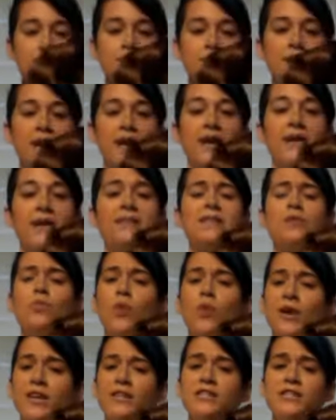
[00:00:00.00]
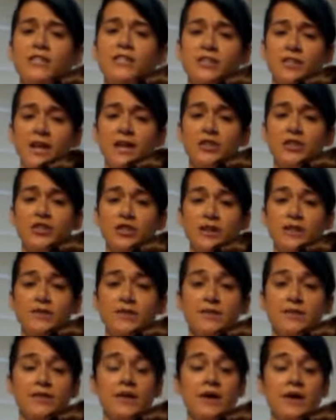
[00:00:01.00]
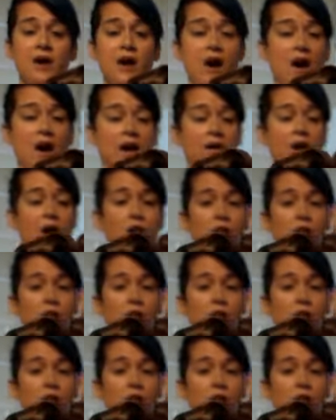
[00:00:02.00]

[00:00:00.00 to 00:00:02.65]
and I did 1-inch sections on all